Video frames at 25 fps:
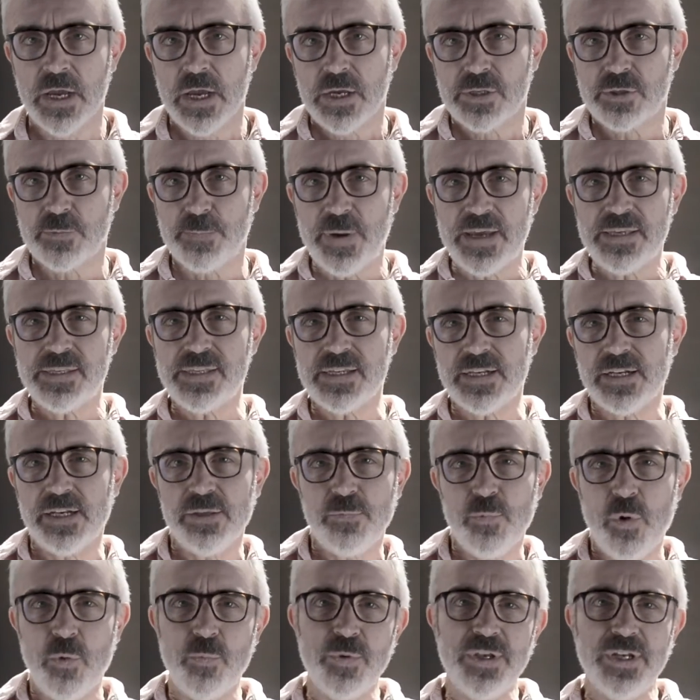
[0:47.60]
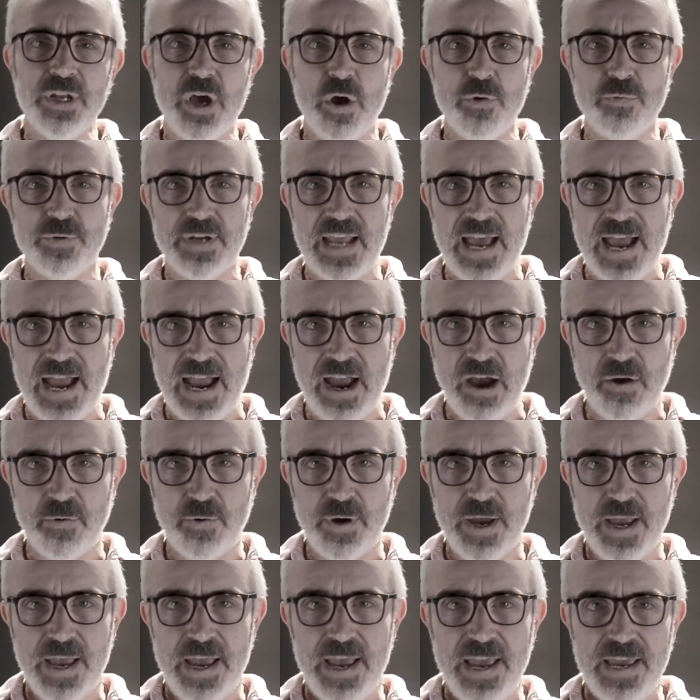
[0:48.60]
So basically what we know now
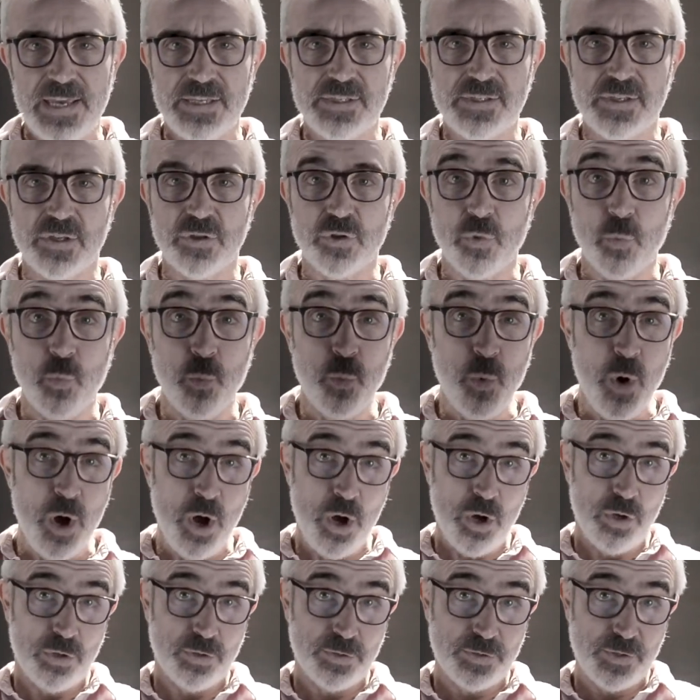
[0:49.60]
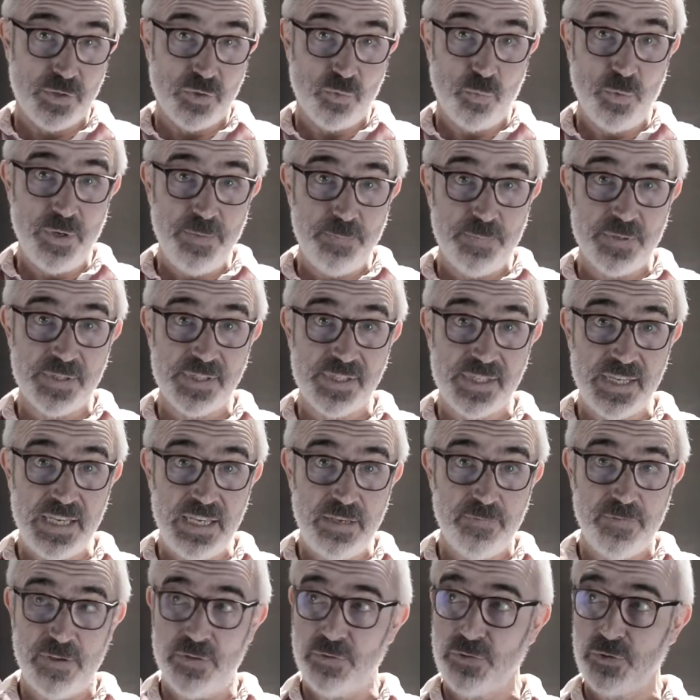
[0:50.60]
is that the world as we
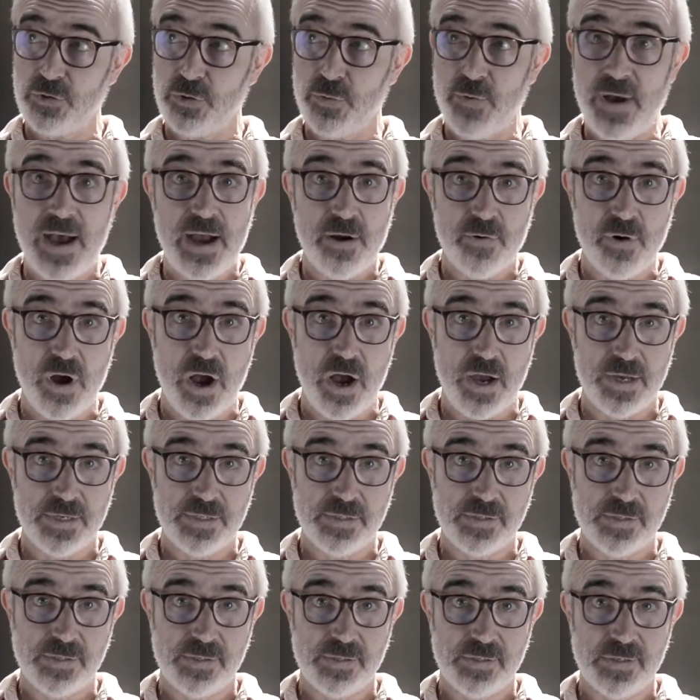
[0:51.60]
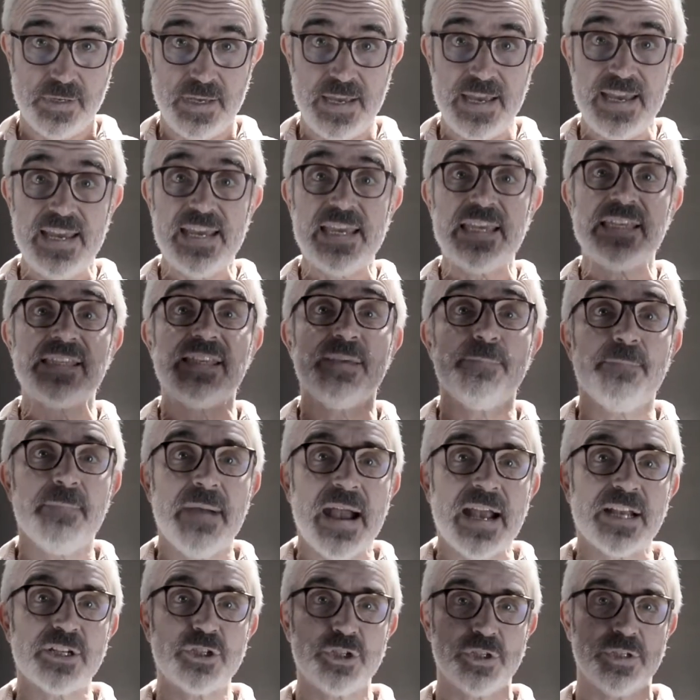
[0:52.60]
perceive it through our eyes is
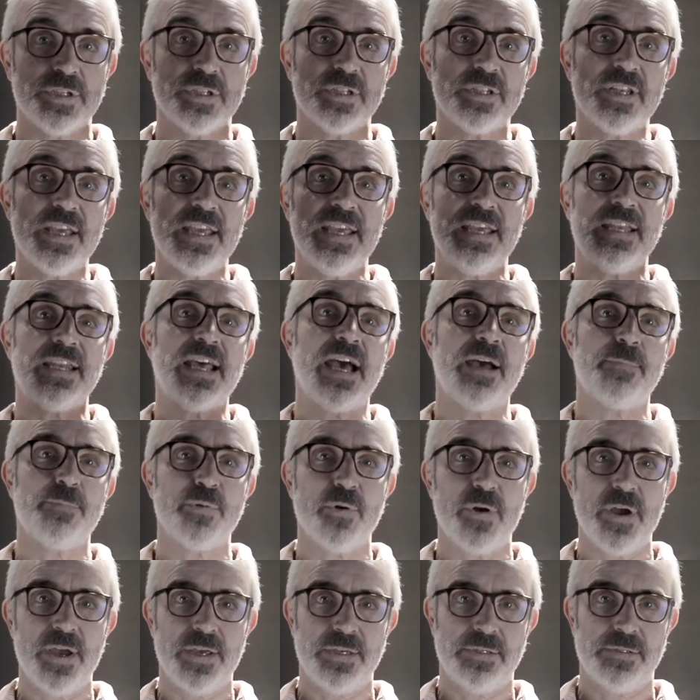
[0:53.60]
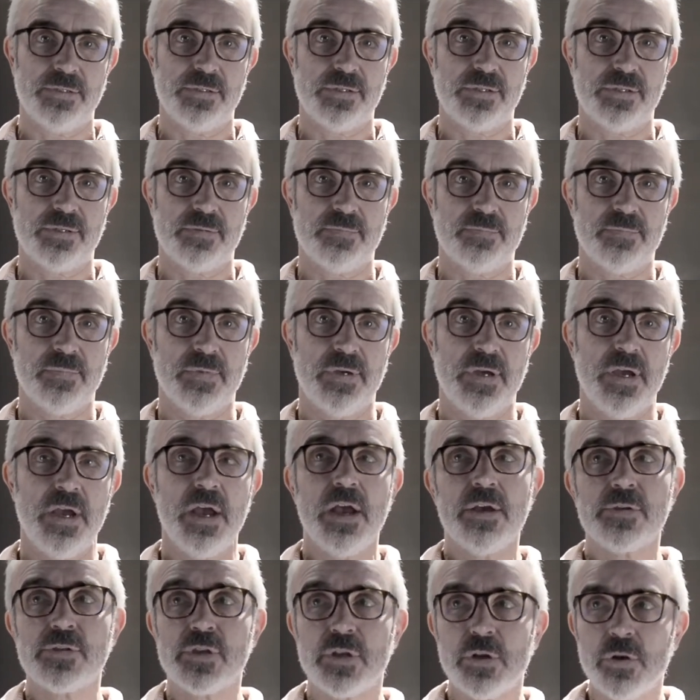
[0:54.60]
imagined in our brains.
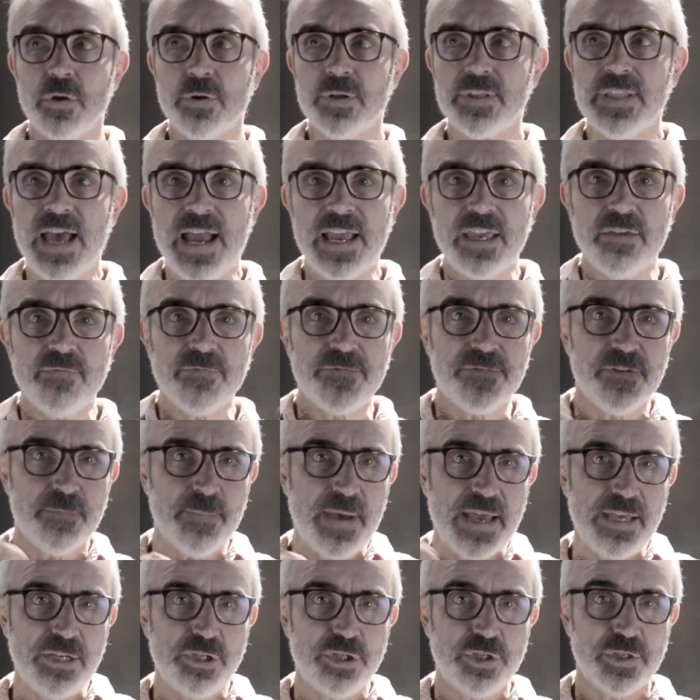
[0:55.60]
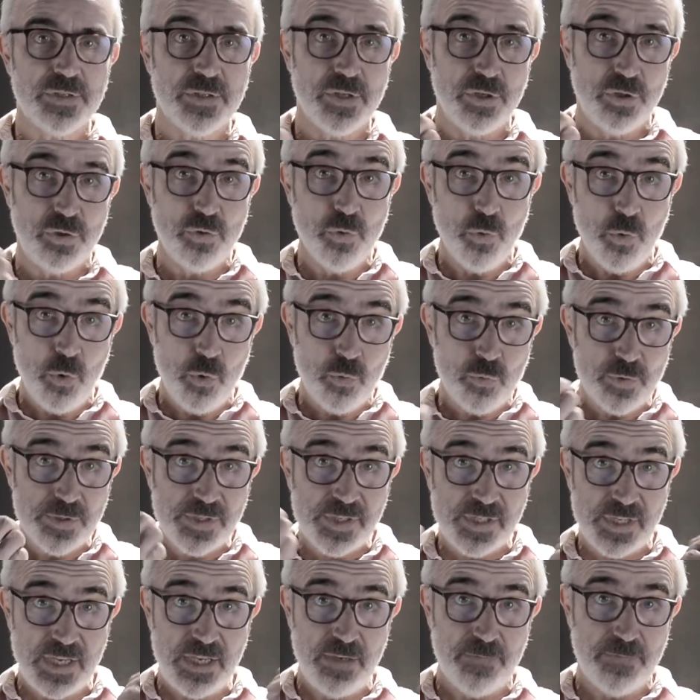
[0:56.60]
So a lot of that information that you're
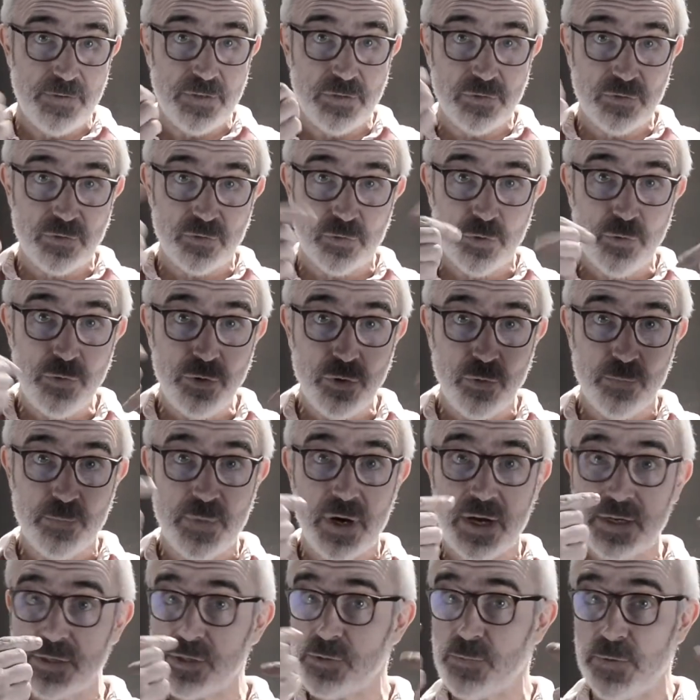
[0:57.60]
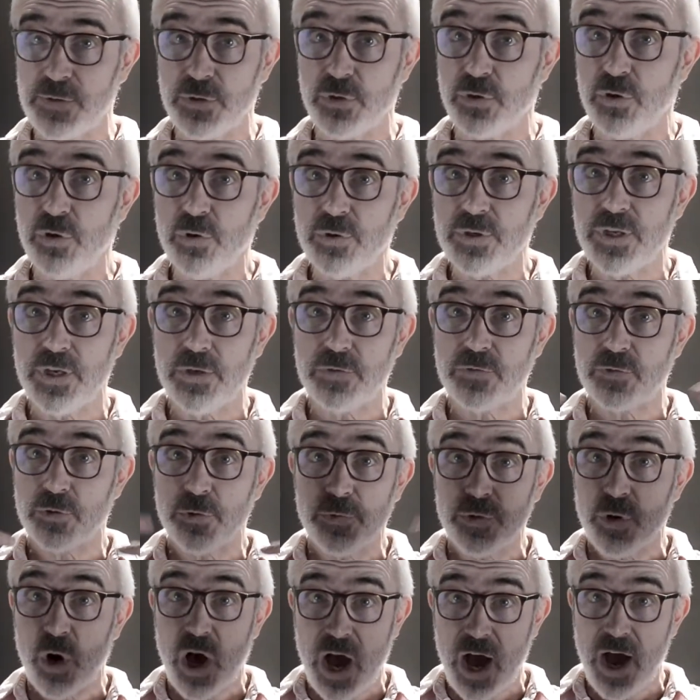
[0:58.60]
receiving through your minds when you look at it, through
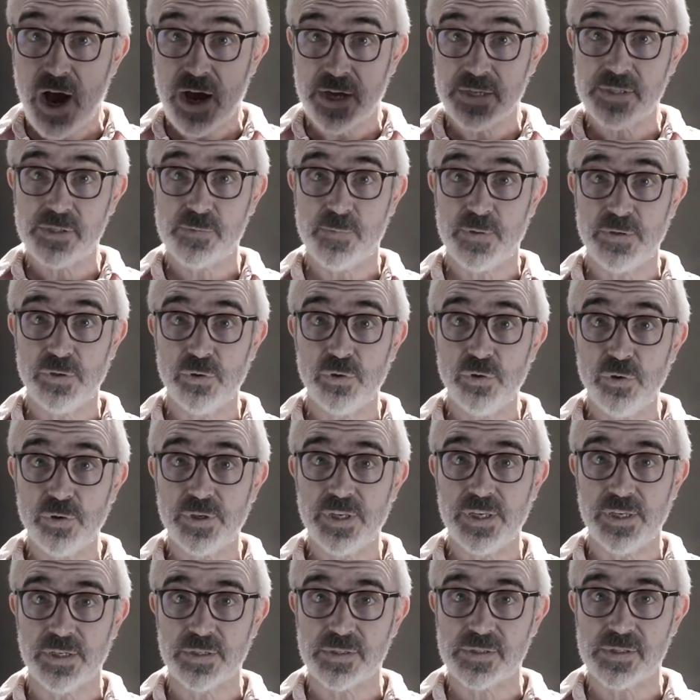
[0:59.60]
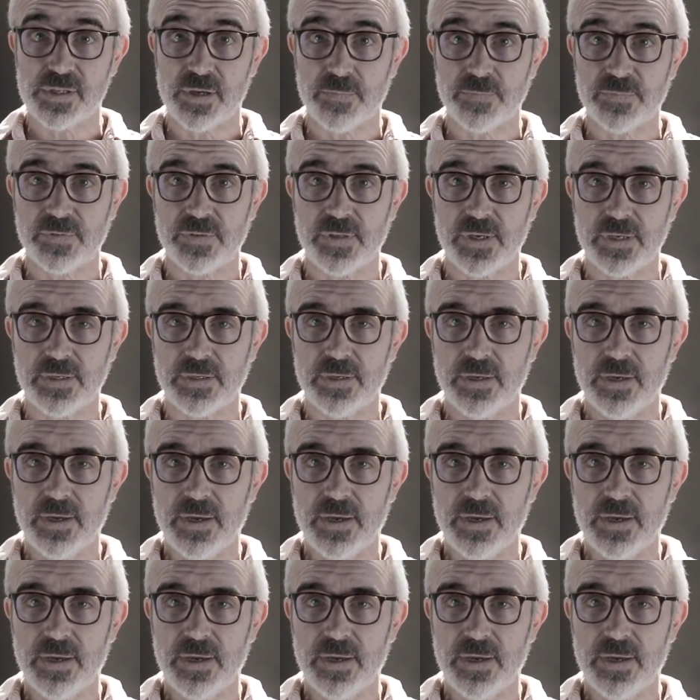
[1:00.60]
your eyes when you're looking at something,